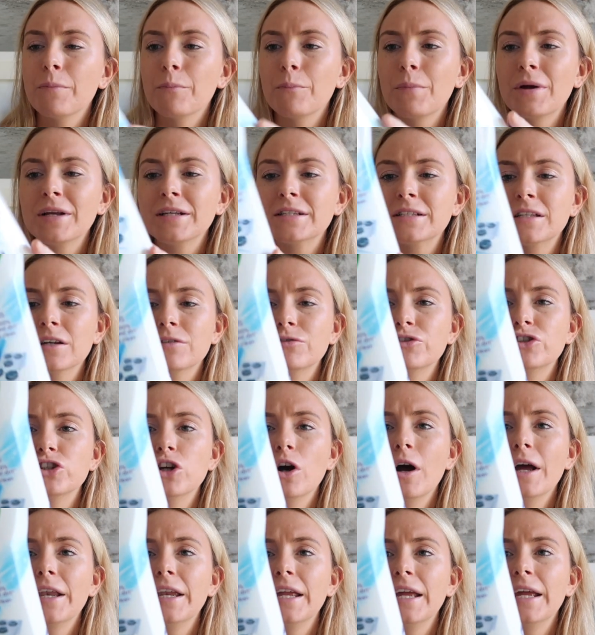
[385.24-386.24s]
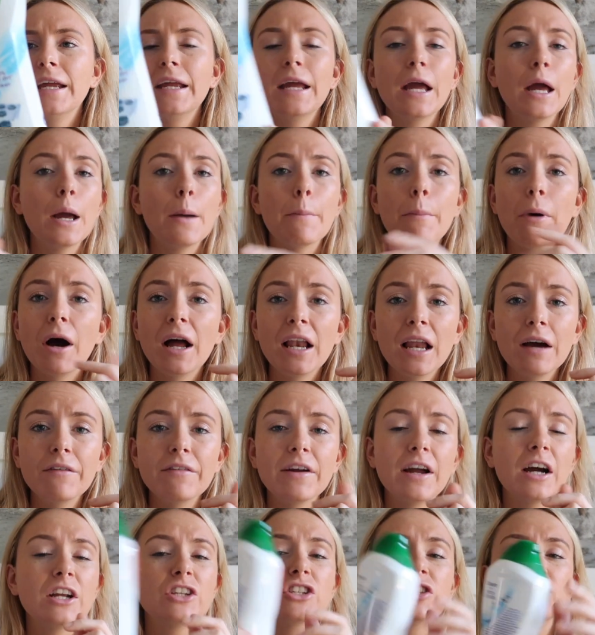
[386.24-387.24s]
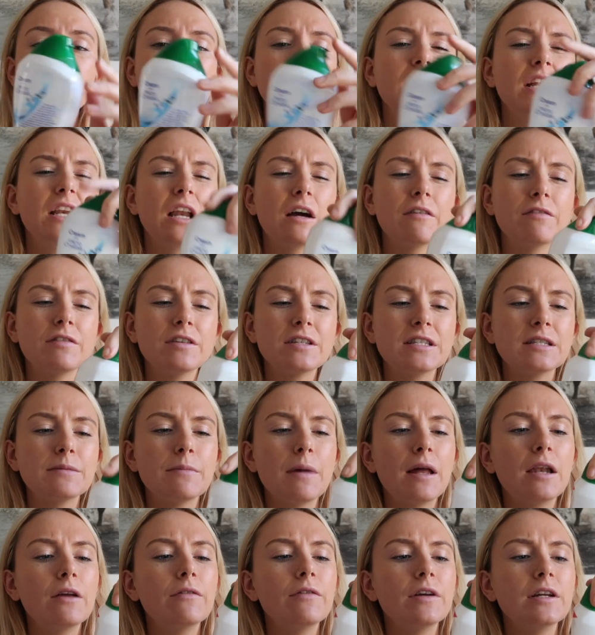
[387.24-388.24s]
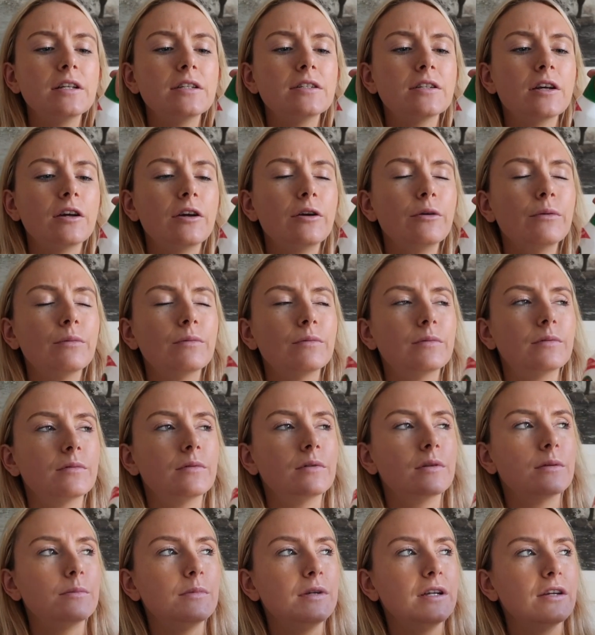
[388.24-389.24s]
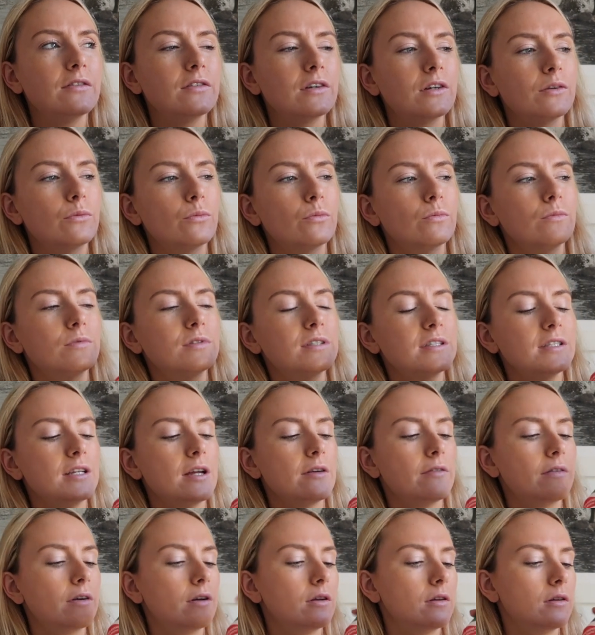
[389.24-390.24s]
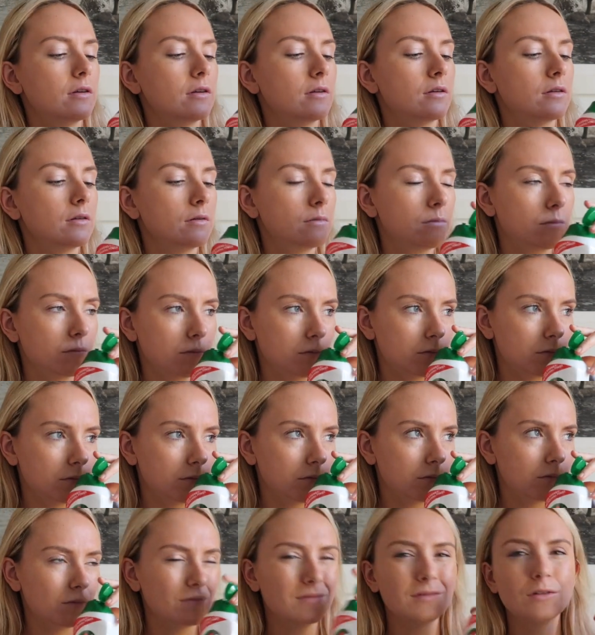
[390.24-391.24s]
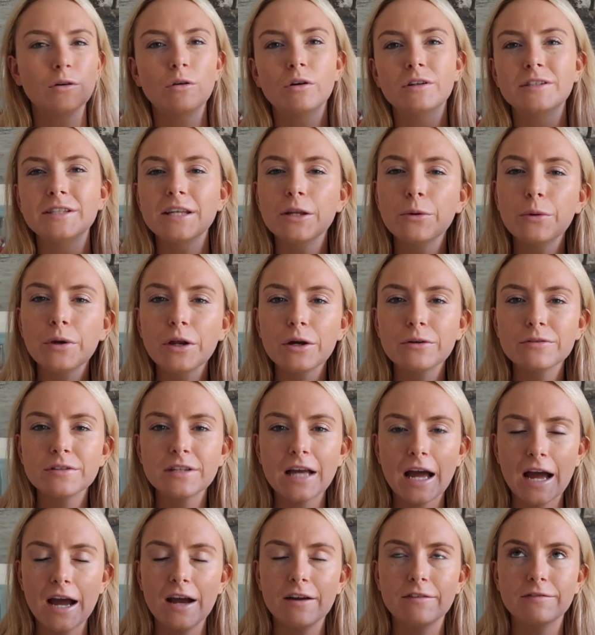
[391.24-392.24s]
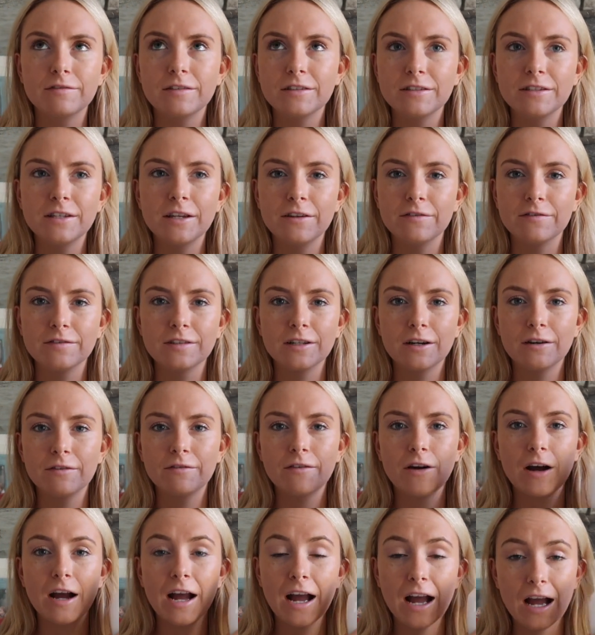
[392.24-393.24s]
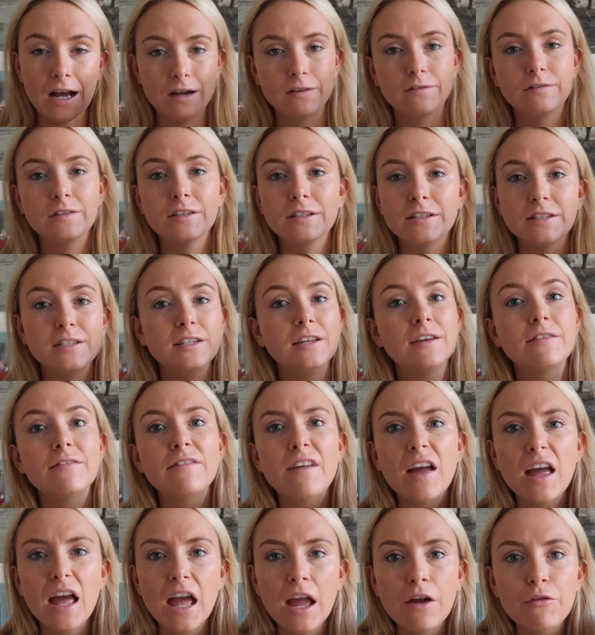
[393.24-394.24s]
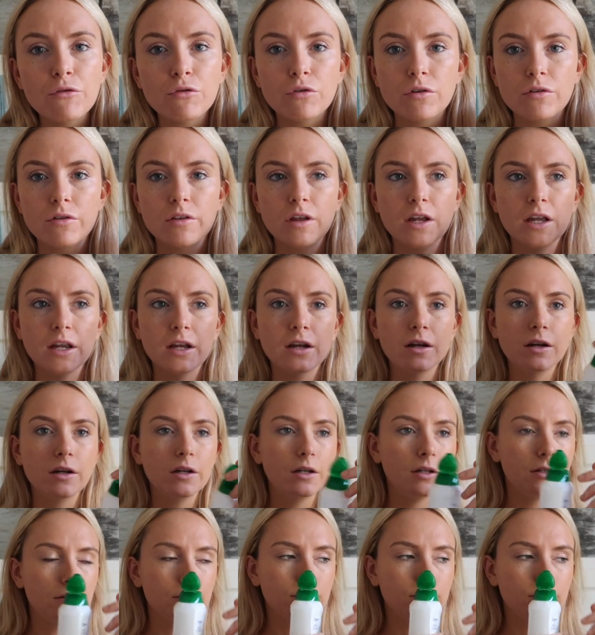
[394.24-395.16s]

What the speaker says: Make stuff shiny, but I love it. I just really love the smell of it too. Let me give it a sniff. Oh, does anyone else have to sniff stuff? I have to sniff everything.